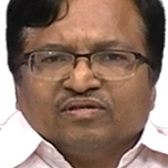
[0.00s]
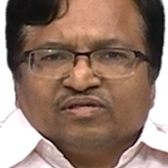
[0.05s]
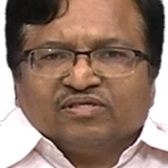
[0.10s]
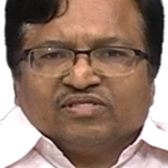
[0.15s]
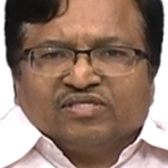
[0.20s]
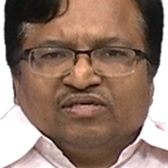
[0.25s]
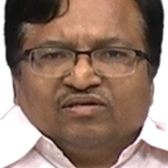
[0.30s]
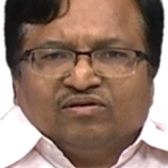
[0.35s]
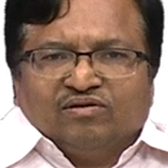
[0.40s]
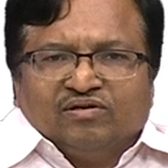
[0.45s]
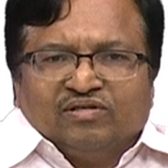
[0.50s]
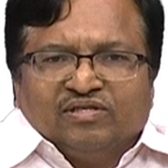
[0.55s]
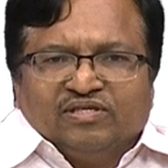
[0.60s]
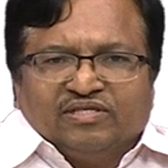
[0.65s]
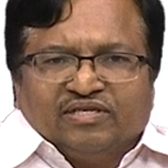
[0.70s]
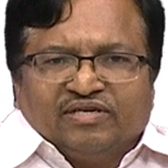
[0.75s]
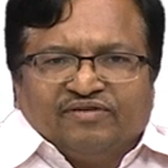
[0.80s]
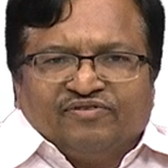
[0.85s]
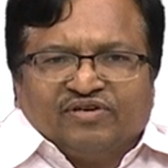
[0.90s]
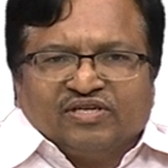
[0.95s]
see
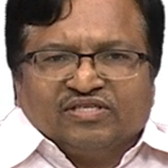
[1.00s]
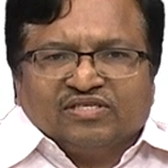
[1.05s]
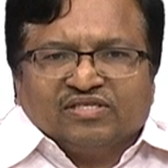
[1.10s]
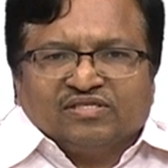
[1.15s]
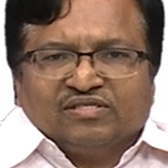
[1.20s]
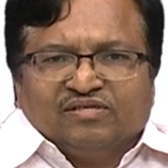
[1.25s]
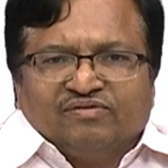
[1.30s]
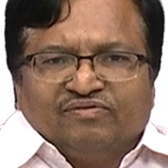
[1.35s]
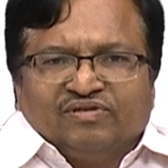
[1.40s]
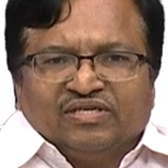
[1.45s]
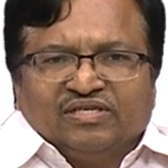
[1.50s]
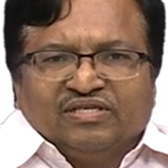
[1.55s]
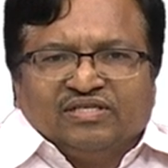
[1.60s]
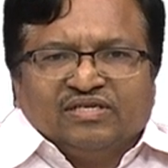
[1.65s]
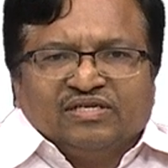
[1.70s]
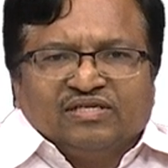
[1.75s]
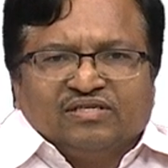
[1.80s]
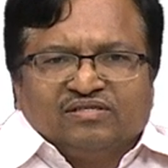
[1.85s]
in the references given at the